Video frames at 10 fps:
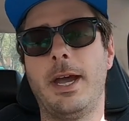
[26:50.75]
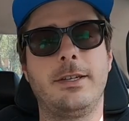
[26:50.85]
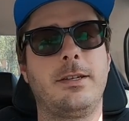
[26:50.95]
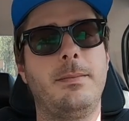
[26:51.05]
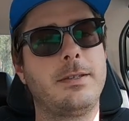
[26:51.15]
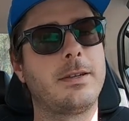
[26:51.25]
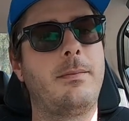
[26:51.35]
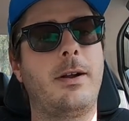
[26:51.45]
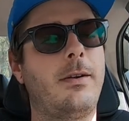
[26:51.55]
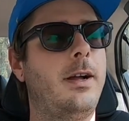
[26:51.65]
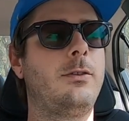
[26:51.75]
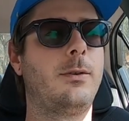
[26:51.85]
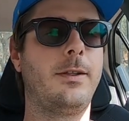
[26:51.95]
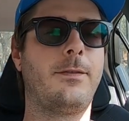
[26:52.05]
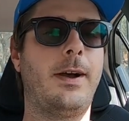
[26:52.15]
I should be somewhere around
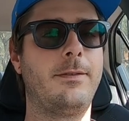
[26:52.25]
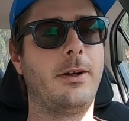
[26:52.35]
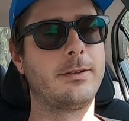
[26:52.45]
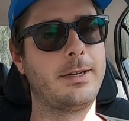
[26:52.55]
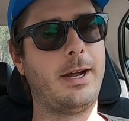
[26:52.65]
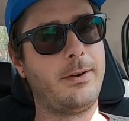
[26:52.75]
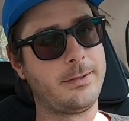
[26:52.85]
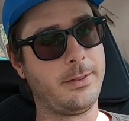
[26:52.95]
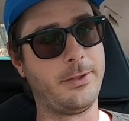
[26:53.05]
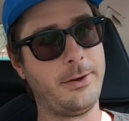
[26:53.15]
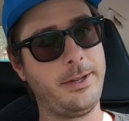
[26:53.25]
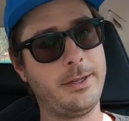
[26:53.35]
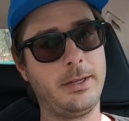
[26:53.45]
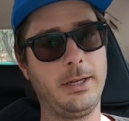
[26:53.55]
$25 an hour to $30,